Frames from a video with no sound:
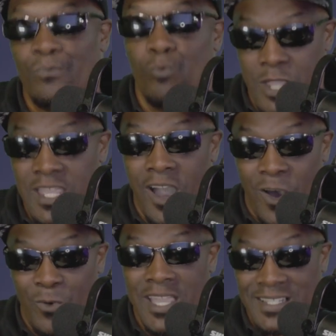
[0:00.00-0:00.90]
We
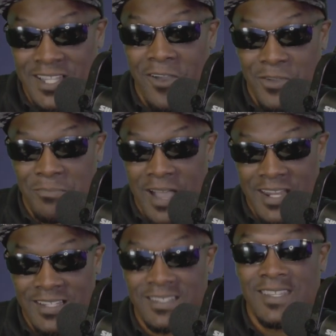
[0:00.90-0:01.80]
always talk about
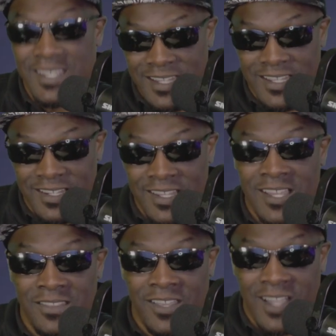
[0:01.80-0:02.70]
it in
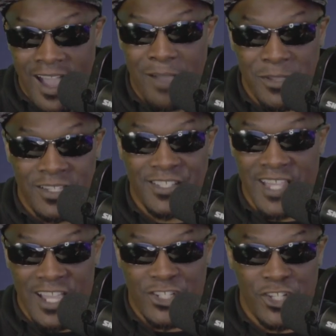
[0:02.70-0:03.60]
the comments
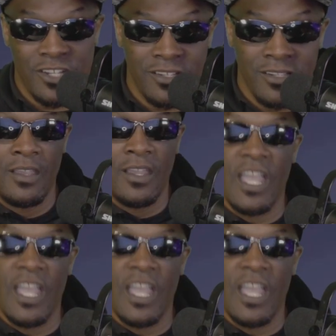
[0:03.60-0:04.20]
section.